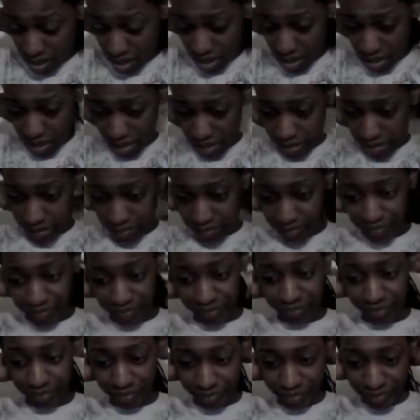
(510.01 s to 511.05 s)
um,
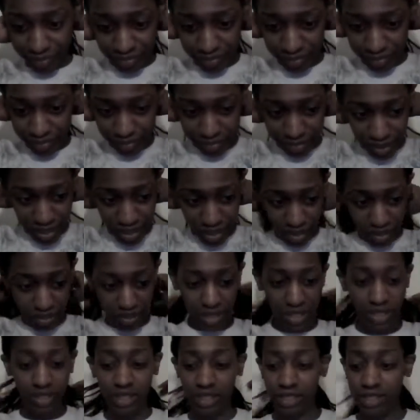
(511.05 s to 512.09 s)
hair
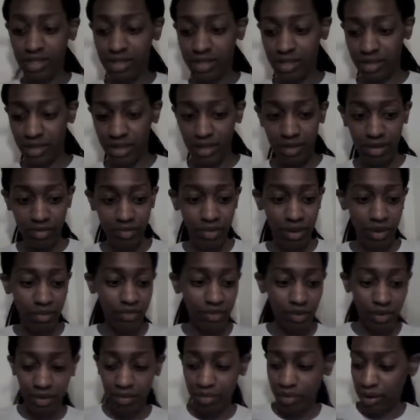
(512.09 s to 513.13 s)
extensions
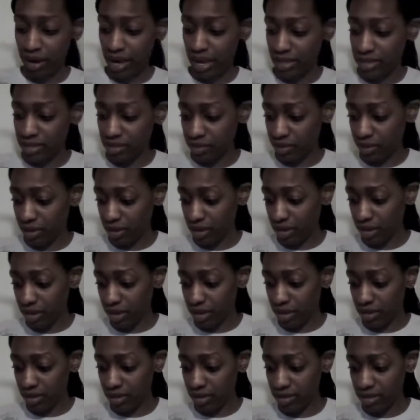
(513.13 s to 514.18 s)
or braids,
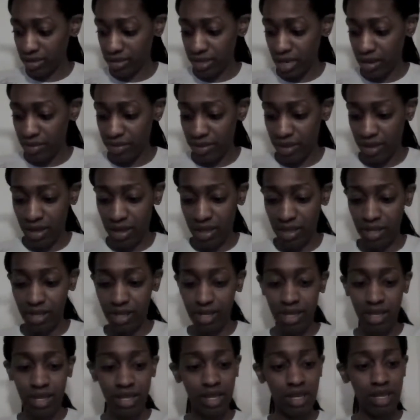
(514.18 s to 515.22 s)
it's the same thing.
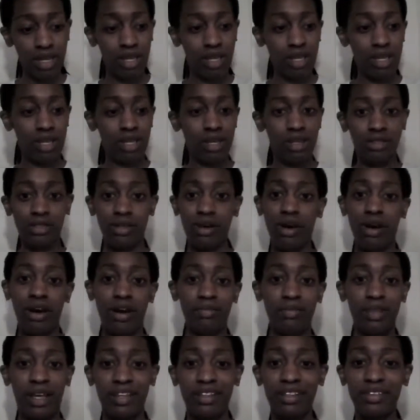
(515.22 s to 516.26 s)
Sorry,
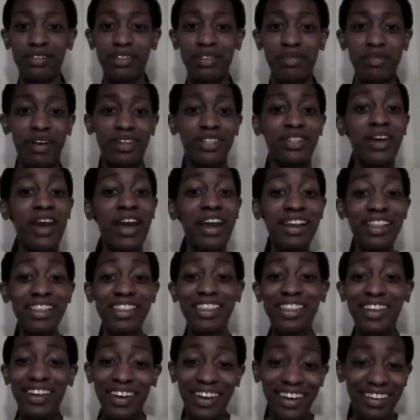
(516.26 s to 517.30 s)
I'm like losing my train of
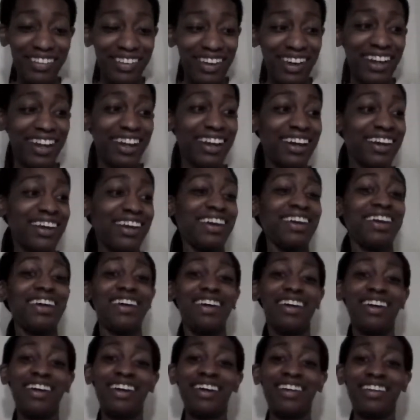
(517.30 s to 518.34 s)
thought right now.
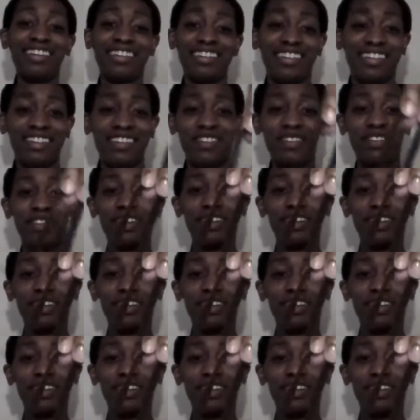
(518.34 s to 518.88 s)
So